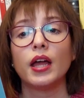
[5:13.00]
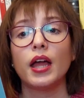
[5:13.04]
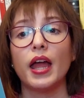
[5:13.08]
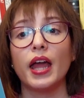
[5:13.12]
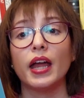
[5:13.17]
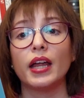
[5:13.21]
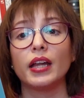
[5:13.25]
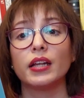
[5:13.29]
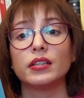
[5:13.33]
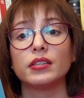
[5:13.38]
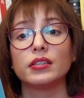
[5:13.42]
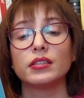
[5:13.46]

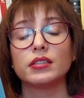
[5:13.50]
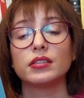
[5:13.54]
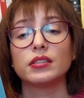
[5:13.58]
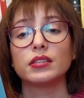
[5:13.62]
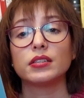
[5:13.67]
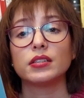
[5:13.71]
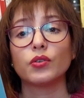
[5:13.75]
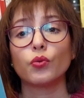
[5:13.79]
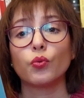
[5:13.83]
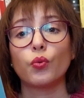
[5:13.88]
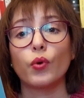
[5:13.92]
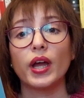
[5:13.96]
And
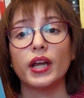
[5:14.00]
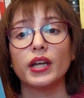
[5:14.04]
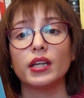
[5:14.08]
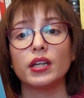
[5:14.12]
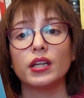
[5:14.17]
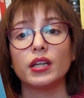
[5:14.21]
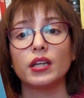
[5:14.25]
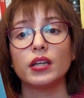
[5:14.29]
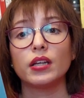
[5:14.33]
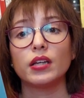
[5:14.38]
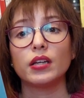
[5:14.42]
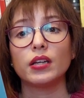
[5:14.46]
when
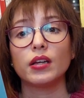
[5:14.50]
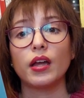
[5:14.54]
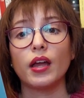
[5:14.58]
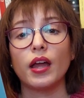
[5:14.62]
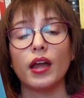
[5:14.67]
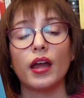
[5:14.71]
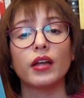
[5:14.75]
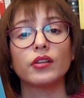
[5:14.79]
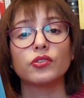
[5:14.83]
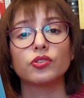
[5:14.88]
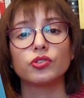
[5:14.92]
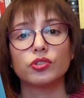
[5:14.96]
he
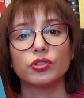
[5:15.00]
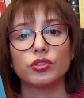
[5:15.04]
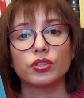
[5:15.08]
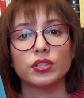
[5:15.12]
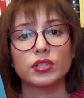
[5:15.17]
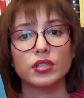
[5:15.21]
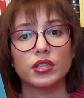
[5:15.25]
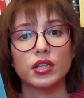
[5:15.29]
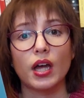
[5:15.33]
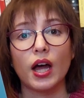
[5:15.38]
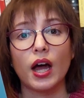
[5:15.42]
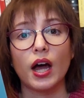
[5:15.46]

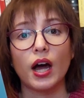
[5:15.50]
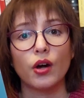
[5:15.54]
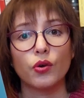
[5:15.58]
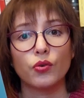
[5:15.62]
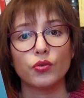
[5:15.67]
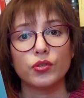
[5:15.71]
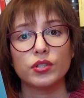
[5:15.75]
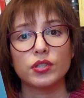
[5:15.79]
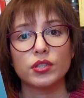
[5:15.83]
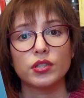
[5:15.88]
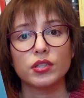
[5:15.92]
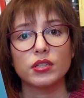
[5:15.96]
enters the
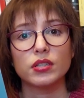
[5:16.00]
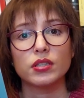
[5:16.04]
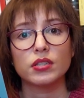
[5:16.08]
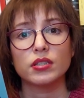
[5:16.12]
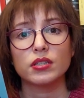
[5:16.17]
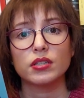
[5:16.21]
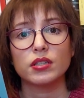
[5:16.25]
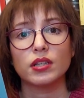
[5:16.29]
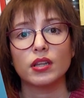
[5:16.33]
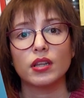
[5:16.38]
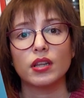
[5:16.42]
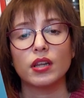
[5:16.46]

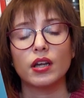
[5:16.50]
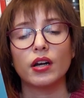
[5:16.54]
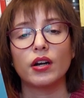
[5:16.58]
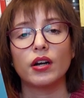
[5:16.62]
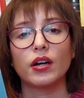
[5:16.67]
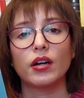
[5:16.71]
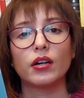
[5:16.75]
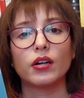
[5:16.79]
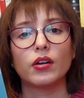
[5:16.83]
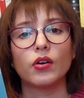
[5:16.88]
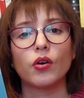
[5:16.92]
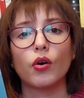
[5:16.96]
houses, they
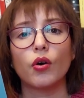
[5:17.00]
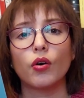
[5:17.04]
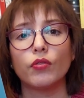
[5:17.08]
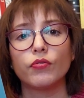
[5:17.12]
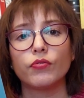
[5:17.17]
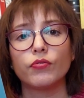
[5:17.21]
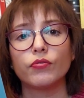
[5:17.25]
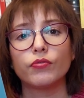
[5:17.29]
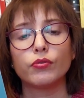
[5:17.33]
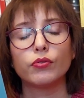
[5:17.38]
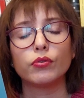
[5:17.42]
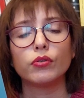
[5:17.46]
are all
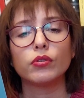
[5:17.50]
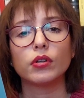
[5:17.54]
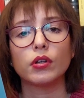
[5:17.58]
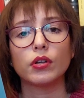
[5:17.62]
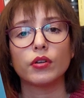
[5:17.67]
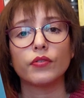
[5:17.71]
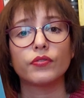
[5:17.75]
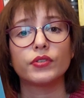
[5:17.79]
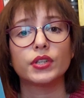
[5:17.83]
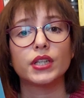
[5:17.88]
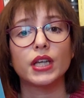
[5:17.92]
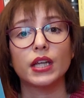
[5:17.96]
full
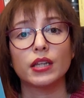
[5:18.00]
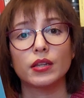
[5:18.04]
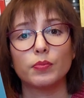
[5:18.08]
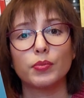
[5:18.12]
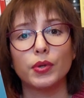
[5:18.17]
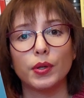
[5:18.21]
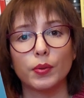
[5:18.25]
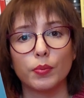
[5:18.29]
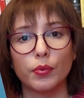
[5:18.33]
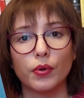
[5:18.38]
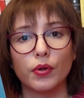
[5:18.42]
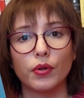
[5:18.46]
of dead
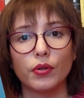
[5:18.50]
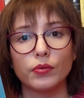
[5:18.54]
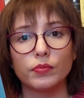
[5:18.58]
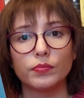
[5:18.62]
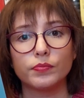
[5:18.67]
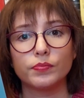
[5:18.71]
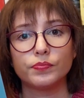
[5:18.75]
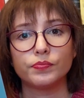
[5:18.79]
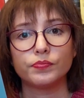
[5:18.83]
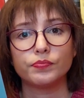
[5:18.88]
people.